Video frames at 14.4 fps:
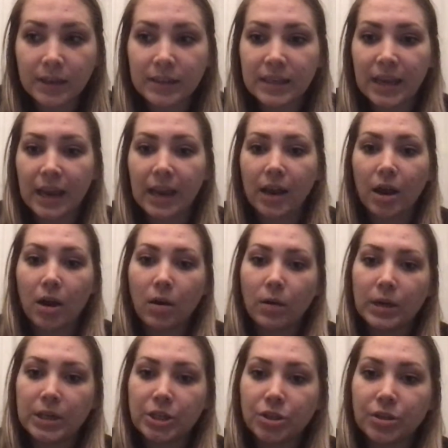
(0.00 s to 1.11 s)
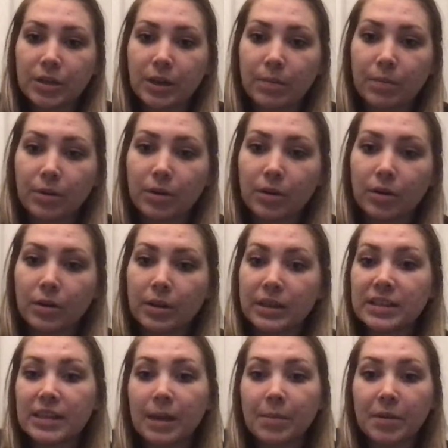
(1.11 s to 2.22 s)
saying oh is your number the sum